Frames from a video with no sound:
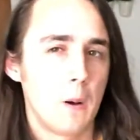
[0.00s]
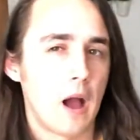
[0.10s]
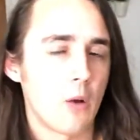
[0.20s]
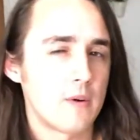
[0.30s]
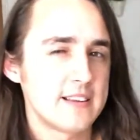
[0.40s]
I
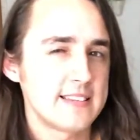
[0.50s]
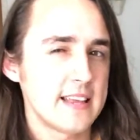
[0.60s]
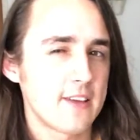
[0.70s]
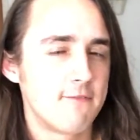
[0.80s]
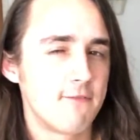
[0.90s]
want to say
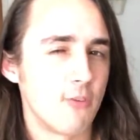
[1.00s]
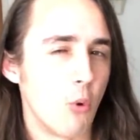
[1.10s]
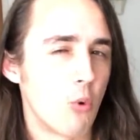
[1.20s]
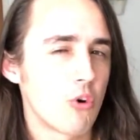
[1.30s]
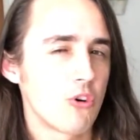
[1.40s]
like
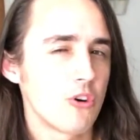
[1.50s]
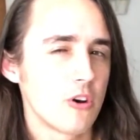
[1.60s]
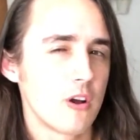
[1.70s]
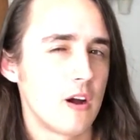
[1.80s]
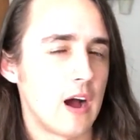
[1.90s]
4.
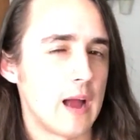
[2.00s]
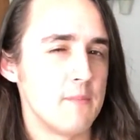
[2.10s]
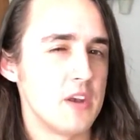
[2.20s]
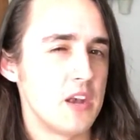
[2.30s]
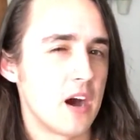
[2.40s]

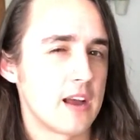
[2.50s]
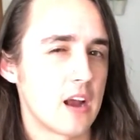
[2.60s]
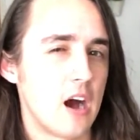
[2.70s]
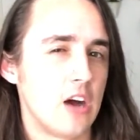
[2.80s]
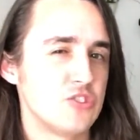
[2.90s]
I'm not
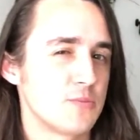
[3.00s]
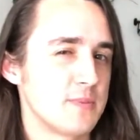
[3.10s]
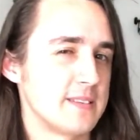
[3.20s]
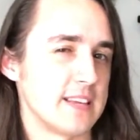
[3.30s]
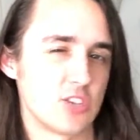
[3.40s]

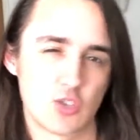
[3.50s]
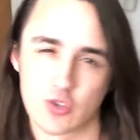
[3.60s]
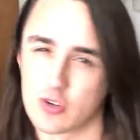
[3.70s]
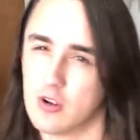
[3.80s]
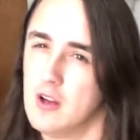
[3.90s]
100%
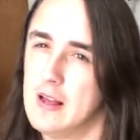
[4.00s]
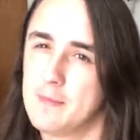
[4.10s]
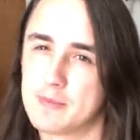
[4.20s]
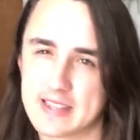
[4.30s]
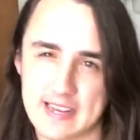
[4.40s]
sure.
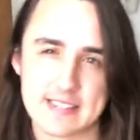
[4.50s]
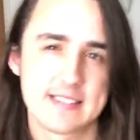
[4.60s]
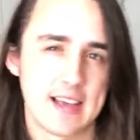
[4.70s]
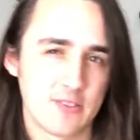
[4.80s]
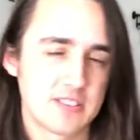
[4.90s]
But that
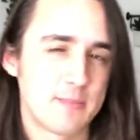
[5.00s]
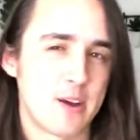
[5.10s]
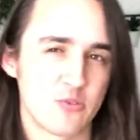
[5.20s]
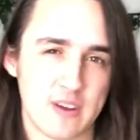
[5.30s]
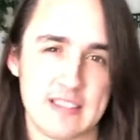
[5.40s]
sounds
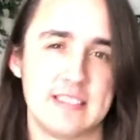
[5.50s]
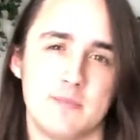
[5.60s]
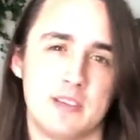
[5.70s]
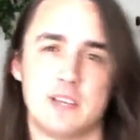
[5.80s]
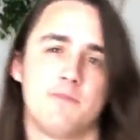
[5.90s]
about right to
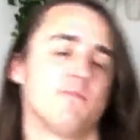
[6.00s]
me.